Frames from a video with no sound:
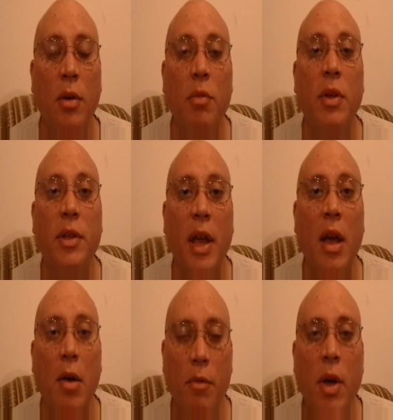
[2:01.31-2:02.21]
which they
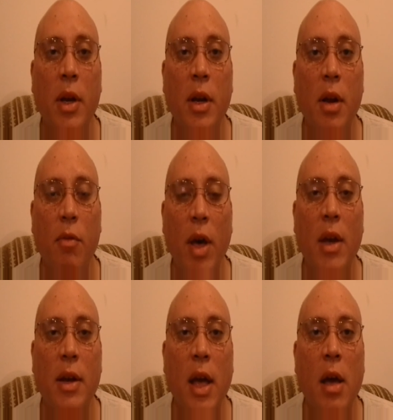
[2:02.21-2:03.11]
are running it
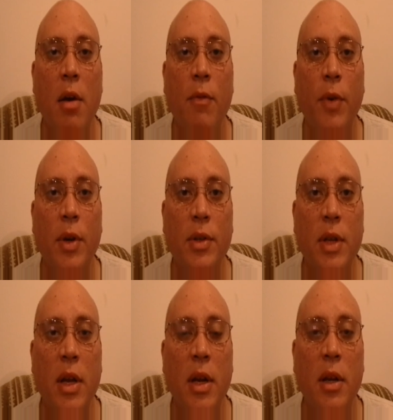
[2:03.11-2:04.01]
right now for the
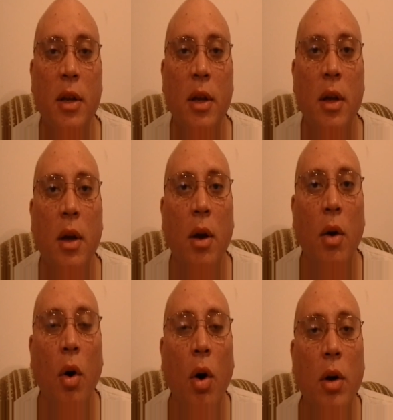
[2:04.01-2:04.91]
Senate,
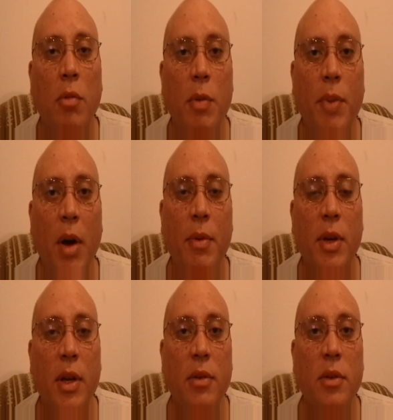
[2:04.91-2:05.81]
or the
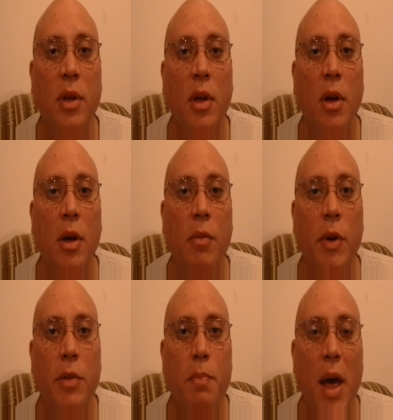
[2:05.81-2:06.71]
Republicans,
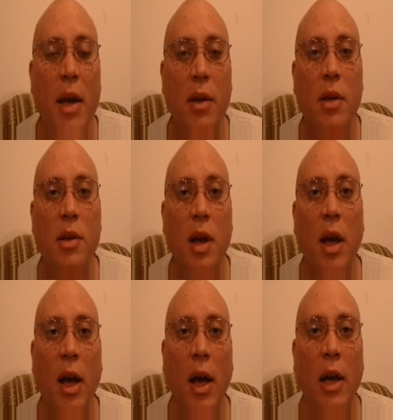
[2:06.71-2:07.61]
which back in
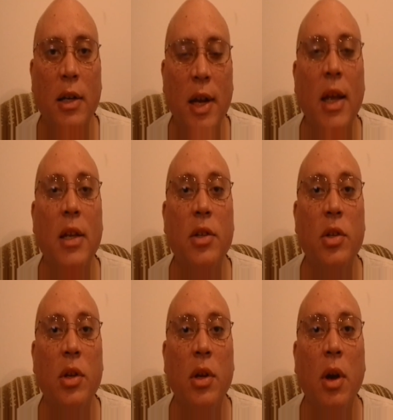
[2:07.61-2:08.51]
the
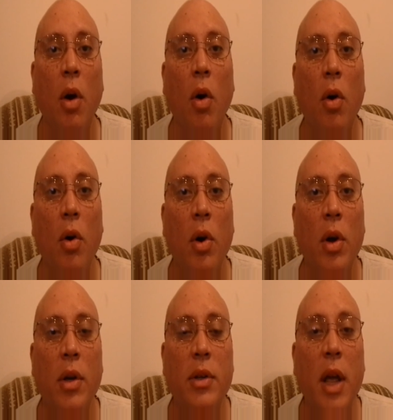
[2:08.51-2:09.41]
days
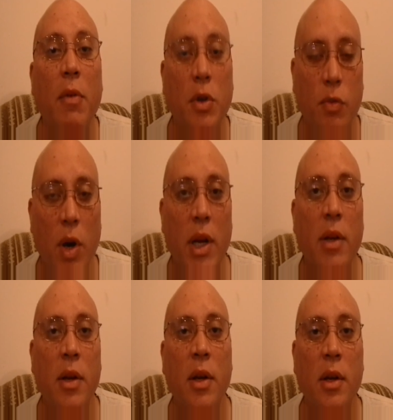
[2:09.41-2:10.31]
they was running
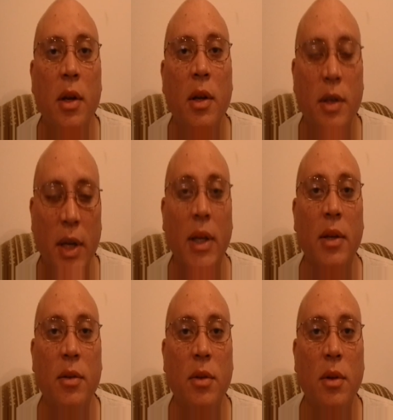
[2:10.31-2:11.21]

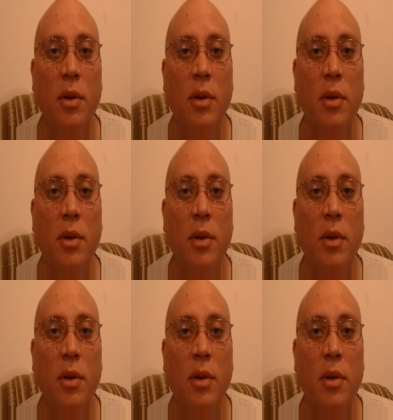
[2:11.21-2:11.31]
things.